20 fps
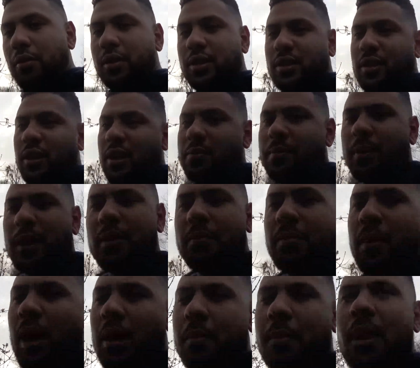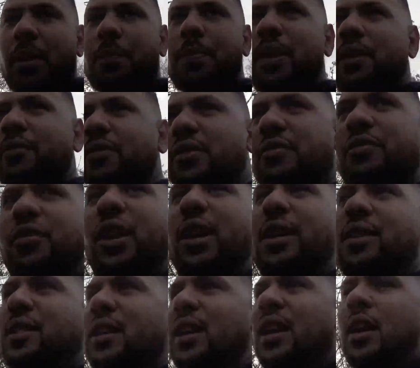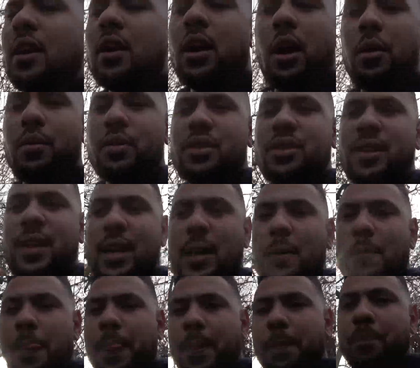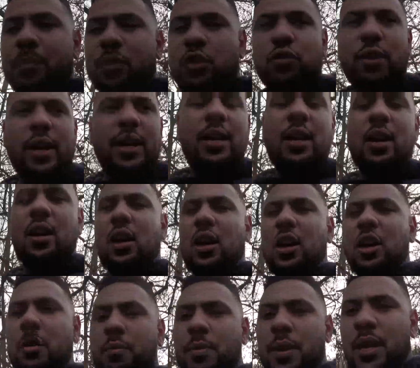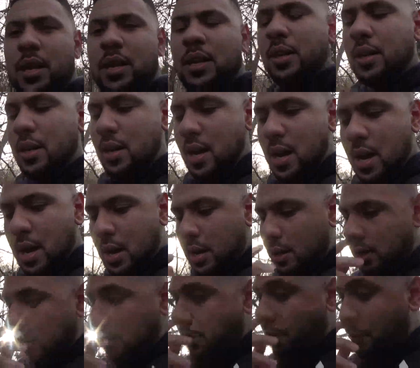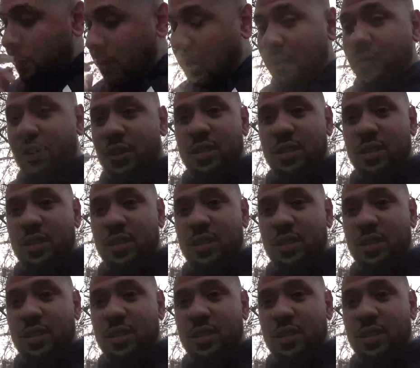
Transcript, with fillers: worry. So that's my, my, my bit of advice. I would say train at home, give